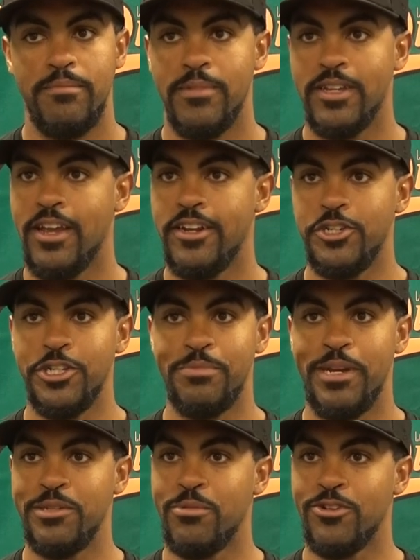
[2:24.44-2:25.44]
again, it's just
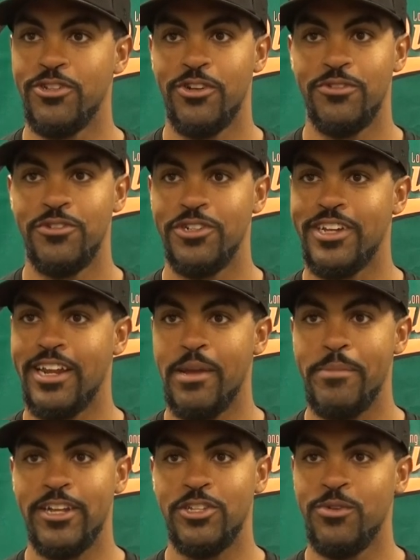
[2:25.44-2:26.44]
baseball, so just got to
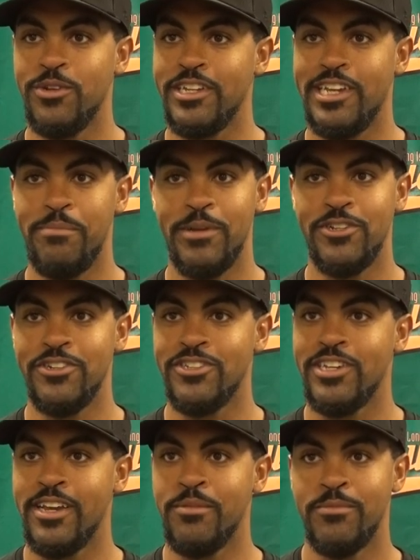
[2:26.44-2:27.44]
get back to it and keep pitching the
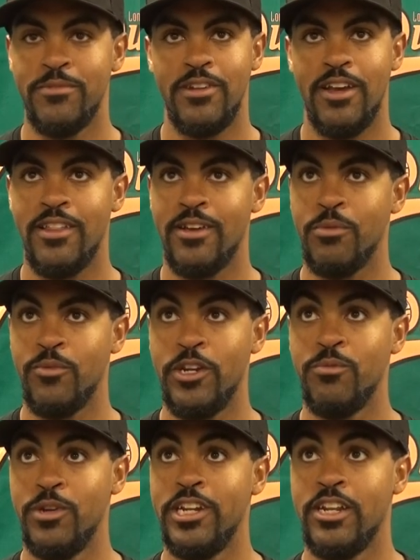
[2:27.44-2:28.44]
same. I think
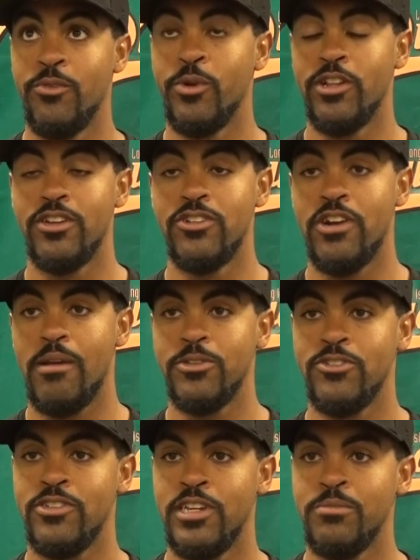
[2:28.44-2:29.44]
we did a really good job as
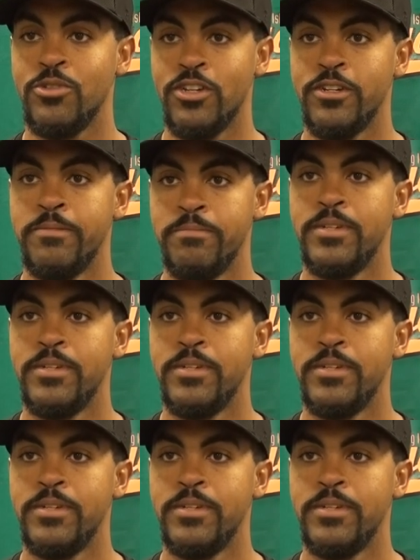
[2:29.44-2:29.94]
a team, so.